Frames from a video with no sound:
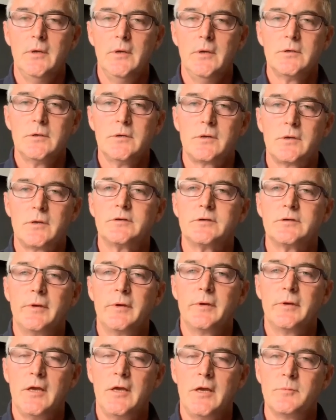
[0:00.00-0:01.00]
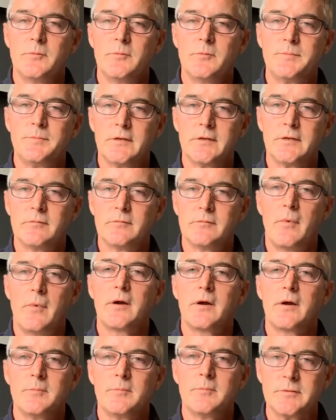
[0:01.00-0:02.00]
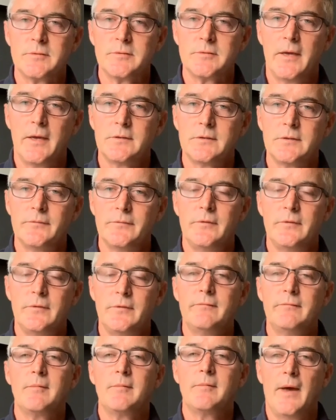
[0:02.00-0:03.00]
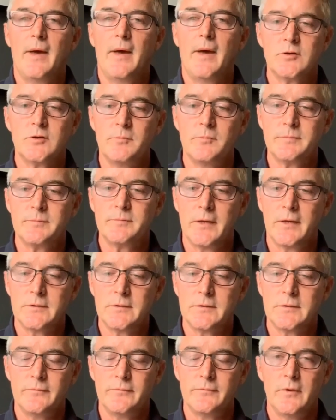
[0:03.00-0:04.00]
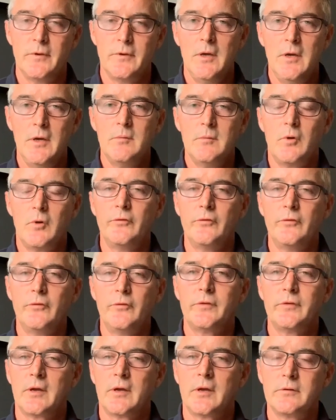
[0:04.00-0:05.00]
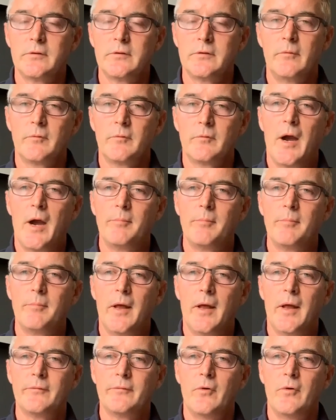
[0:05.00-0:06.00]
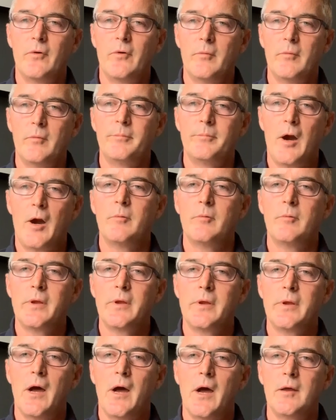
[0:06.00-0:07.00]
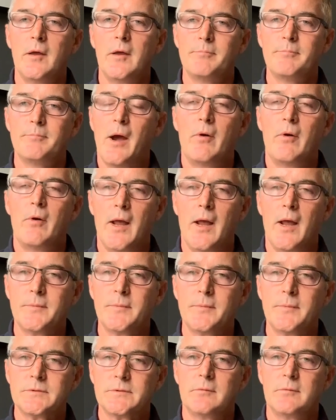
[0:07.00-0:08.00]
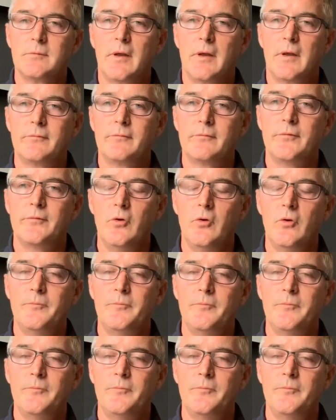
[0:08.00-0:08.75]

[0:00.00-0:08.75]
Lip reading: customer engagement perspective, marketing perspective, event management perspective. We also think in terms of Power Platform, Power BI, Power Apps, and Flow,